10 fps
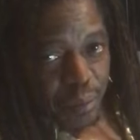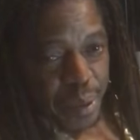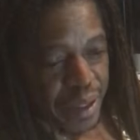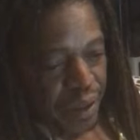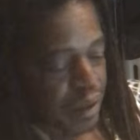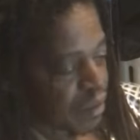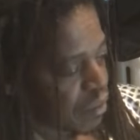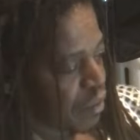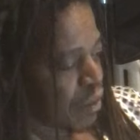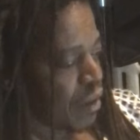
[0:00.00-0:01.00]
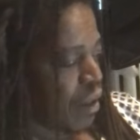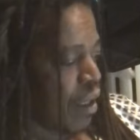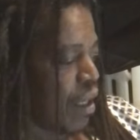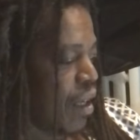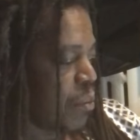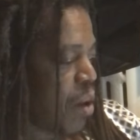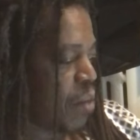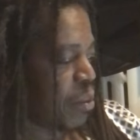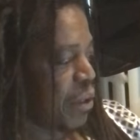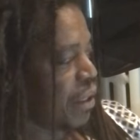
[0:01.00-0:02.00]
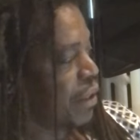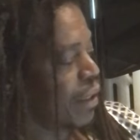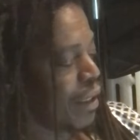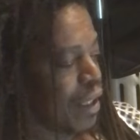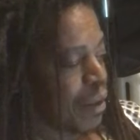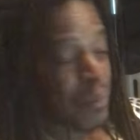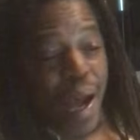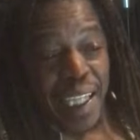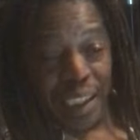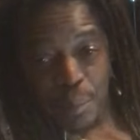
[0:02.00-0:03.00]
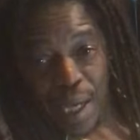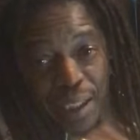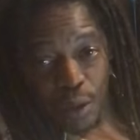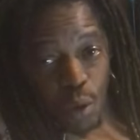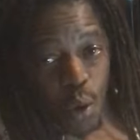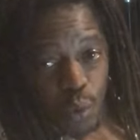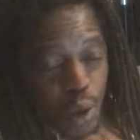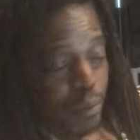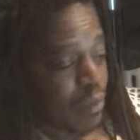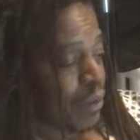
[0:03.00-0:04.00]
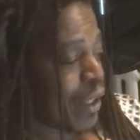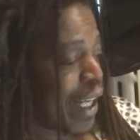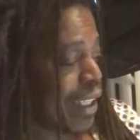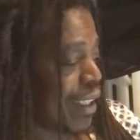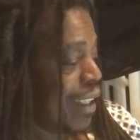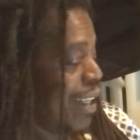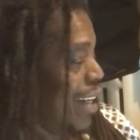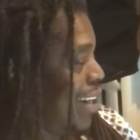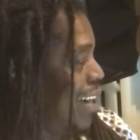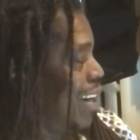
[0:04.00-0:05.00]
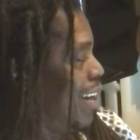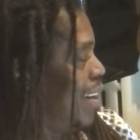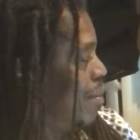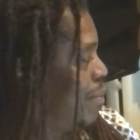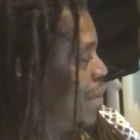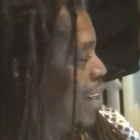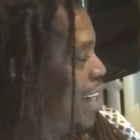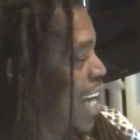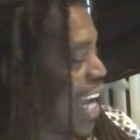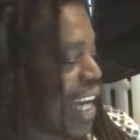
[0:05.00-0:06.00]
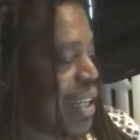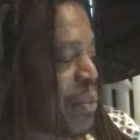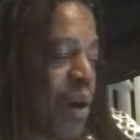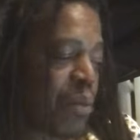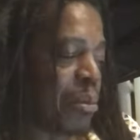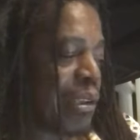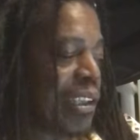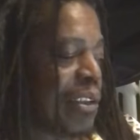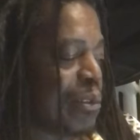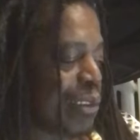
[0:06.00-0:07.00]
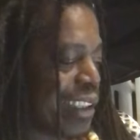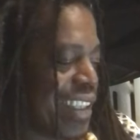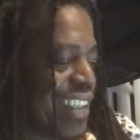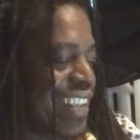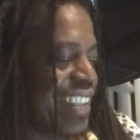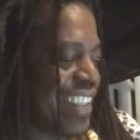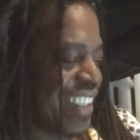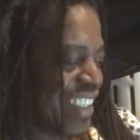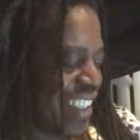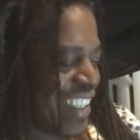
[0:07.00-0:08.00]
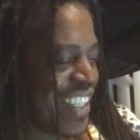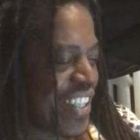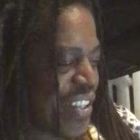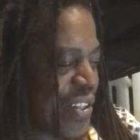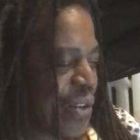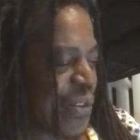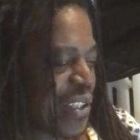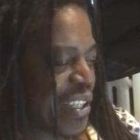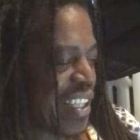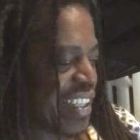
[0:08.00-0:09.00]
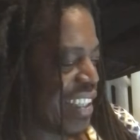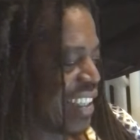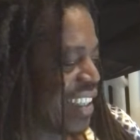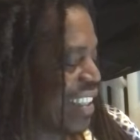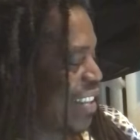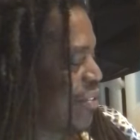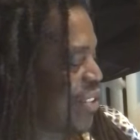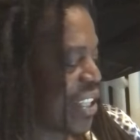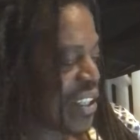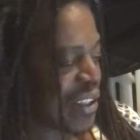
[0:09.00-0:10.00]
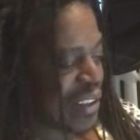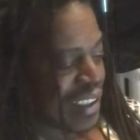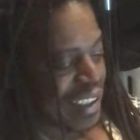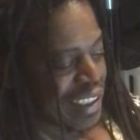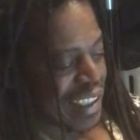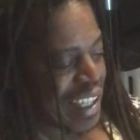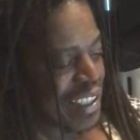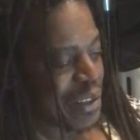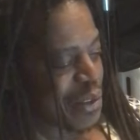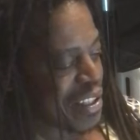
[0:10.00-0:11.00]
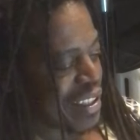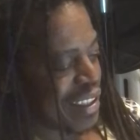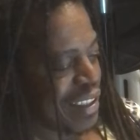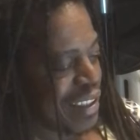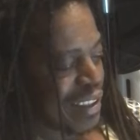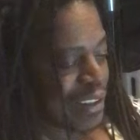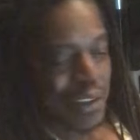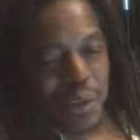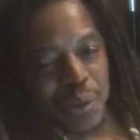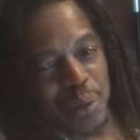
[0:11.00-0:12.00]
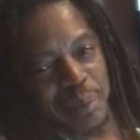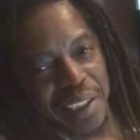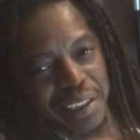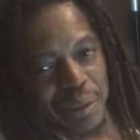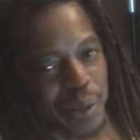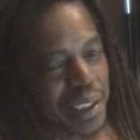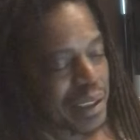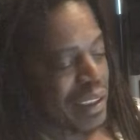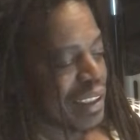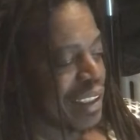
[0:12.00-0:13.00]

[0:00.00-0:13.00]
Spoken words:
Peace. Probably back into my grow room, right? And probably the only the only video that you'll see on social media where